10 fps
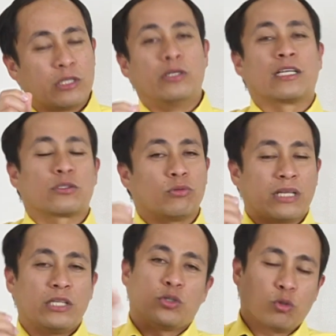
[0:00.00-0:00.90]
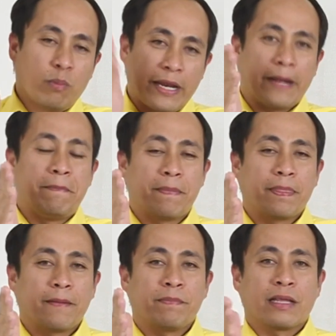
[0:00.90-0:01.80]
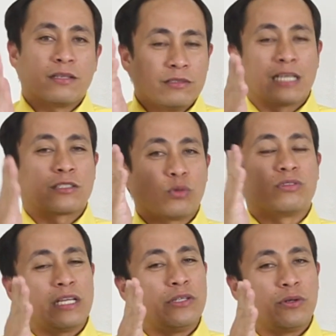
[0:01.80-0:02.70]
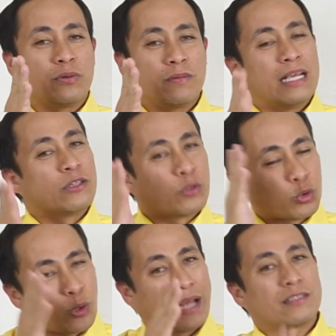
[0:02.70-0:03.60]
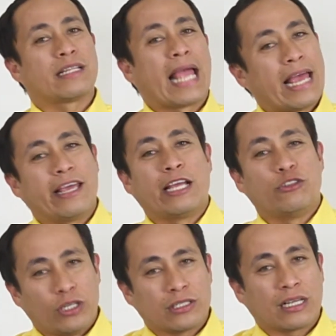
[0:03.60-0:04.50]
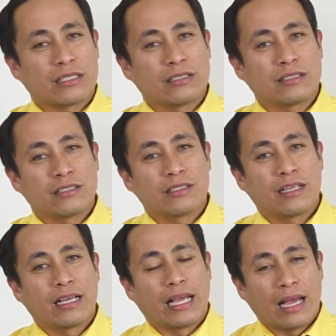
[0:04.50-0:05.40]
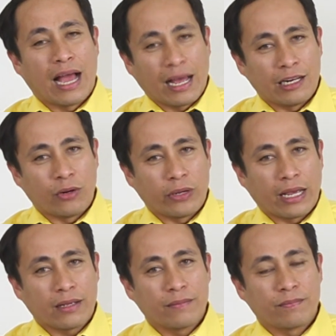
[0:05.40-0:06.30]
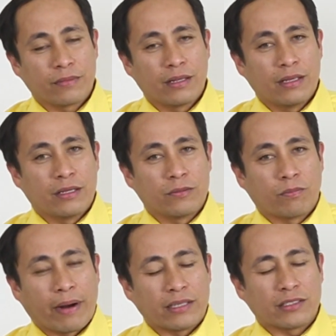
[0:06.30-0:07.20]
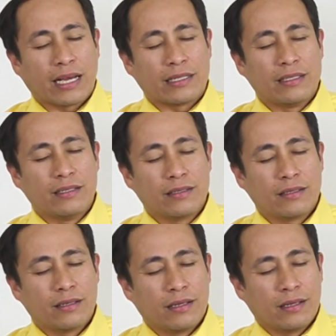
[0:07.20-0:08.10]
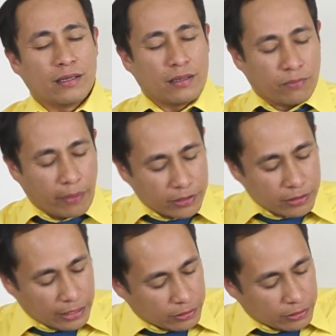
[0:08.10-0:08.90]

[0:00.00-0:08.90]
Just continue to believe. Just continue to trust in Jesus. Hallelujah. Praise God. Praise God.